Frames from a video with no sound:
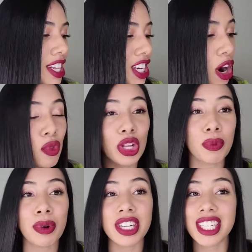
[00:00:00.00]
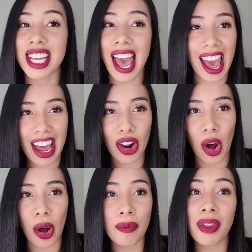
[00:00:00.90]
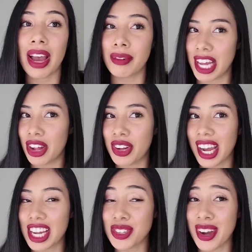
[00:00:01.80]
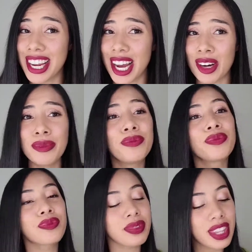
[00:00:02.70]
It's not worth the purchase at all. I'm telling you guys right now.